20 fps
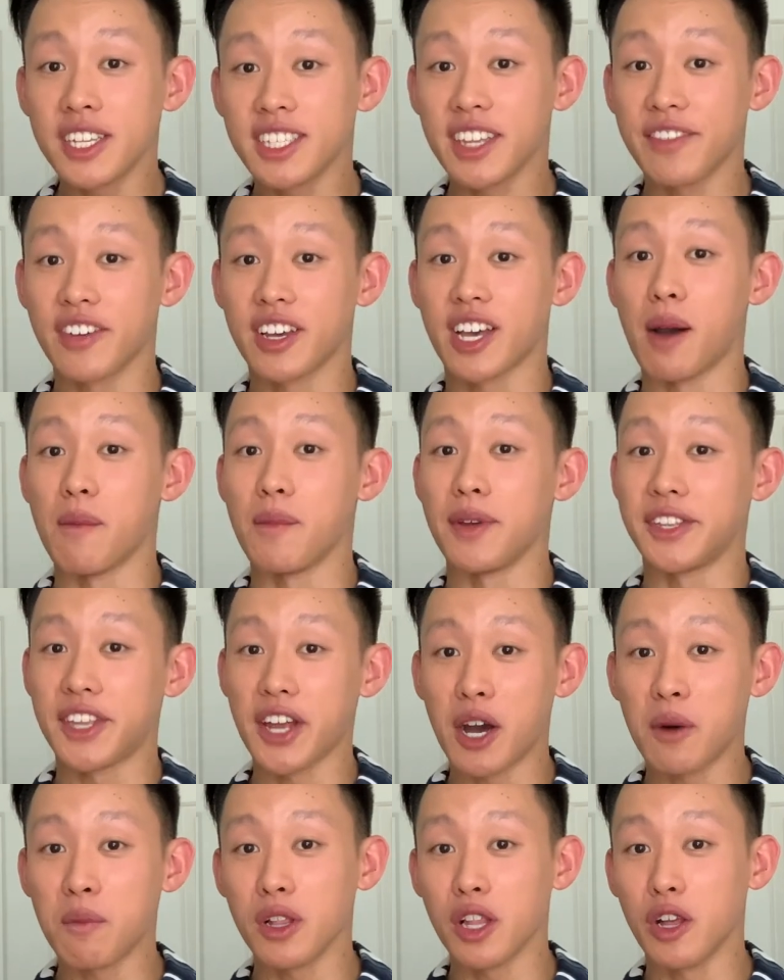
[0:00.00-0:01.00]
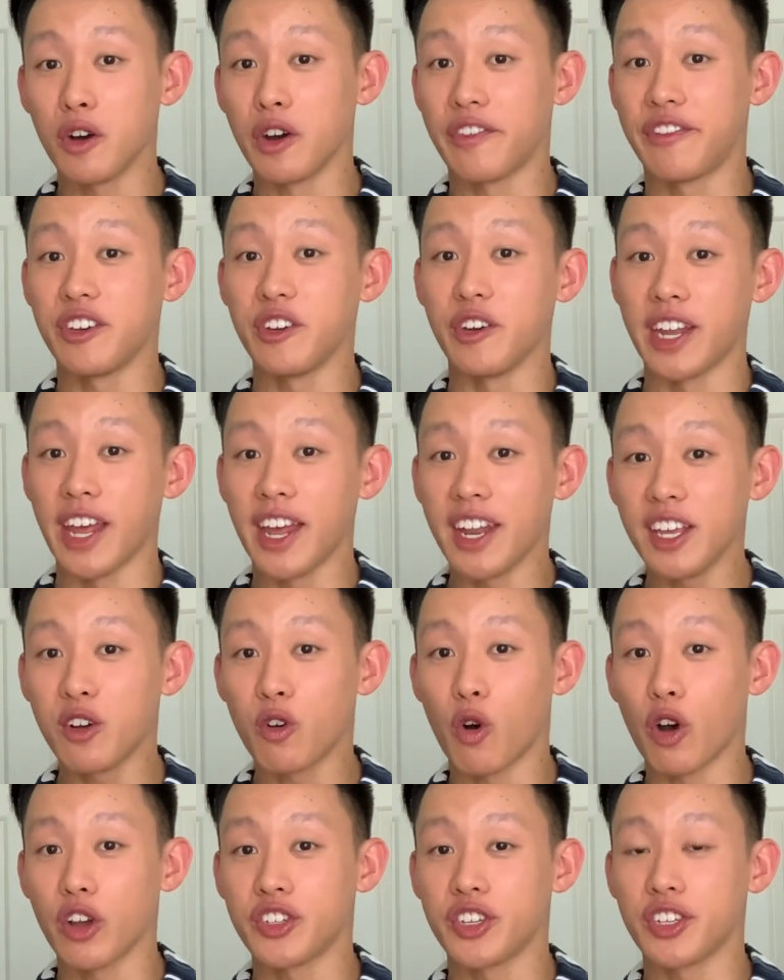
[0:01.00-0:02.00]
leave a comment down below if you had any
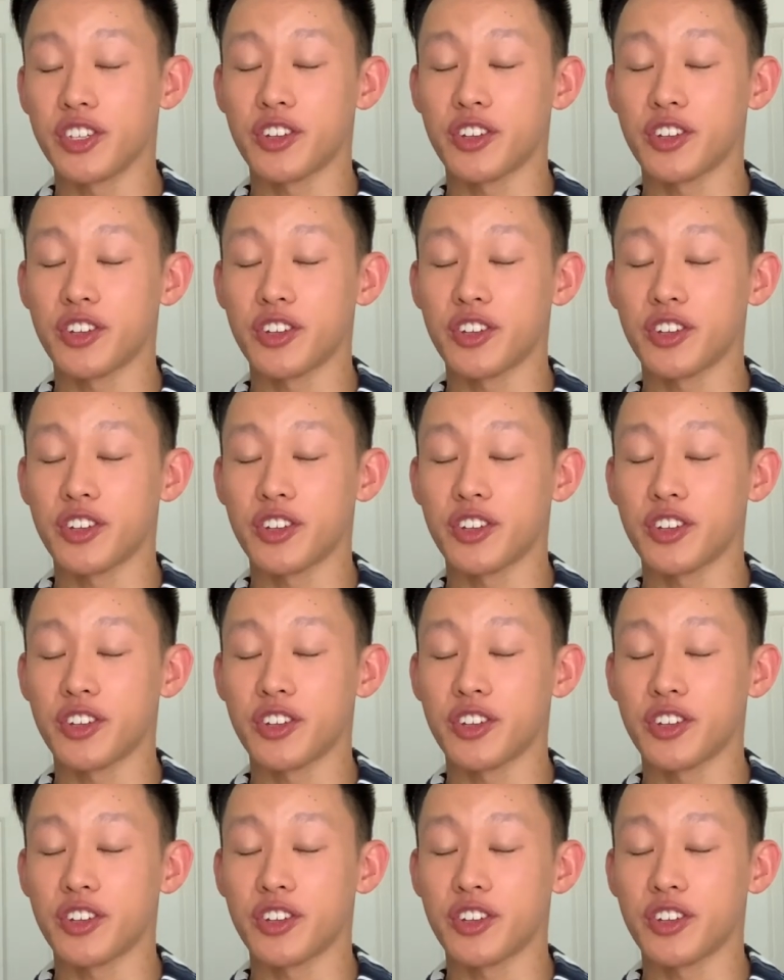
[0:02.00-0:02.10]
questions